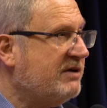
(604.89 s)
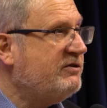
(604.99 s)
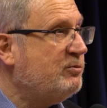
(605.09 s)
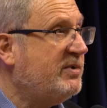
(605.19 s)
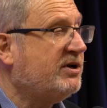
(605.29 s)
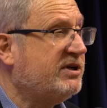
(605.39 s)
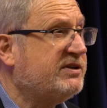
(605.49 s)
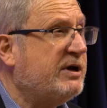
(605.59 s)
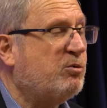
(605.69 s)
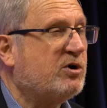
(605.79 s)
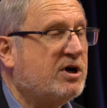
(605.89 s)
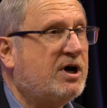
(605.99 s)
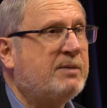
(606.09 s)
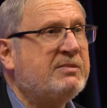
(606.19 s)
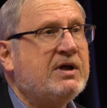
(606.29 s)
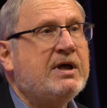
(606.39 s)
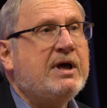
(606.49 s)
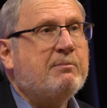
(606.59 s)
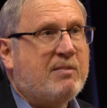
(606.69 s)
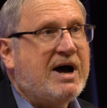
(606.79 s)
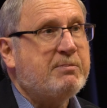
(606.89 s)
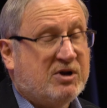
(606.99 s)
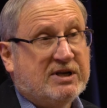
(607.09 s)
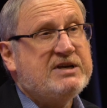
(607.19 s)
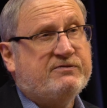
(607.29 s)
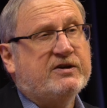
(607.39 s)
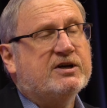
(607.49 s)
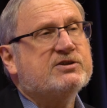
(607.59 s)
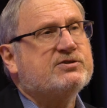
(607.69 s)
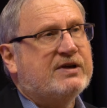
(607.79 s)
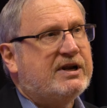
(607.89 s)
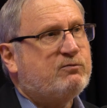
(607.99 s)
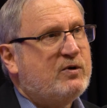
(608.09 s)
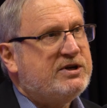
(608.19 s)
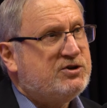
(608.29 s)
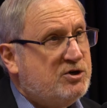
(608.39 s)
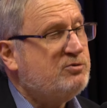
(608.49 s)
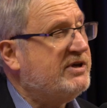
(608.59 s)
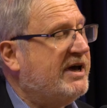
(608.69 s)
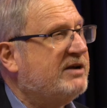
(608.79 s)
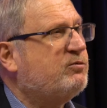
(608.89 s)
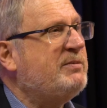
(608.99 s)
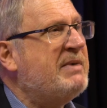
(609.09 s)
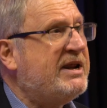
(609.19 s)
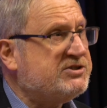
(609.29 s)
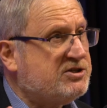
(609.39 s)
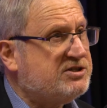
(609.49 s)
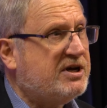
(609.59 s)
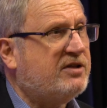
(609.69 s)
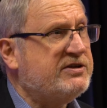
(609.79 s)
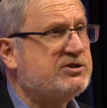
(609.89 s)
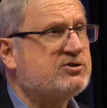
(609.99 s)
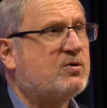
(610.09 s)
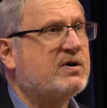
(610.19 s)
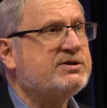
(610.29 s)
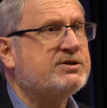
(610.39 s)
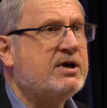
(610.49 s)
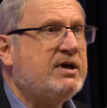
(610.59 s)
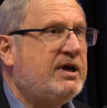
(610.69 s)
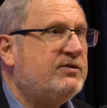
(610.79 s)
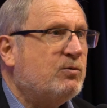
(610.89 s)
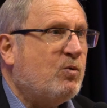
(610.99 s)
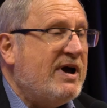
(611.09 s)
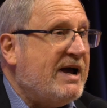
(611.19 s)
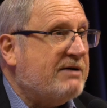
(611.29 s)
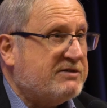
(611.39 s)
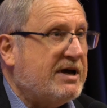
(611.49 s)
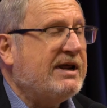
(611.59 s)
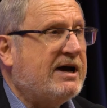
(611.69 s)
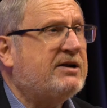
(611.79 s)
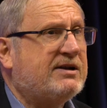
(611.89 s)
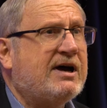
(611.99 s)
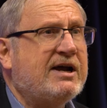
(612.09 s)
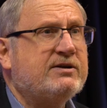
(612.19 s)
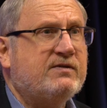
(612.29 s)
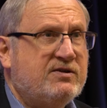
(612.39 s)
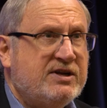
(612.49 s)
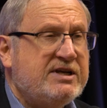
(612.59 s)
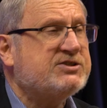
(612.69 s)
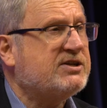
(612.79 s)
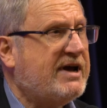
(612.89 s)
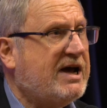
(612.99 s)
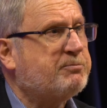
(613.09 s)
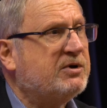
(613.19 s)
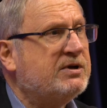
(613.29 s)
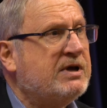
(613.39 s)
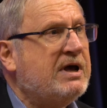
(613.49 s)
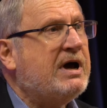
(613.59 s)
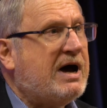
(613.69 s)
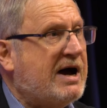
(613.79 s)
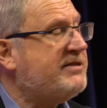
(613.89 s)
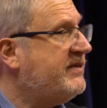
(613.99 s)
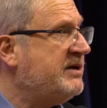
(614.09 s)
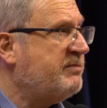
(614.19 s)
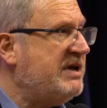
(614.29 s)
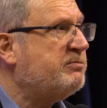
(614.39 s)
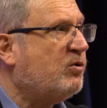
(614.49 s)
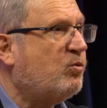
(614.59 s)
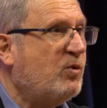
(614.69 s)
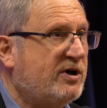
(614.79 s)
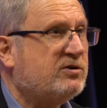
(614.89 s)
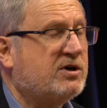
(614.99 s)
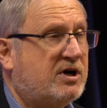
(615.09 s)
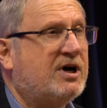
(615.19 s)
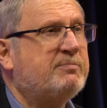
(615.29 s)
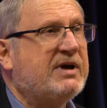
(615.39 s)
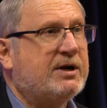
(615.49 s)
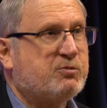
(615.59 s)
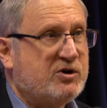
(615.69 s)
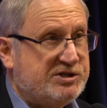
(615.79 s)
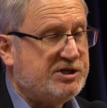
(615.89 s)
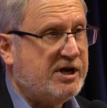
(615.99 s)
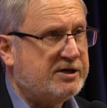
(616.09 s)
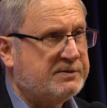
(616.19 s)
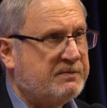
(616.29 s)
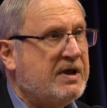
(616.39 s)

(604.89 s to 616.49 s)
If you build it, they will come. My belief is that if we do that, if we manage to tell these stories in the way I've kind of outlined needs to happen, I think people will come and appreciate it.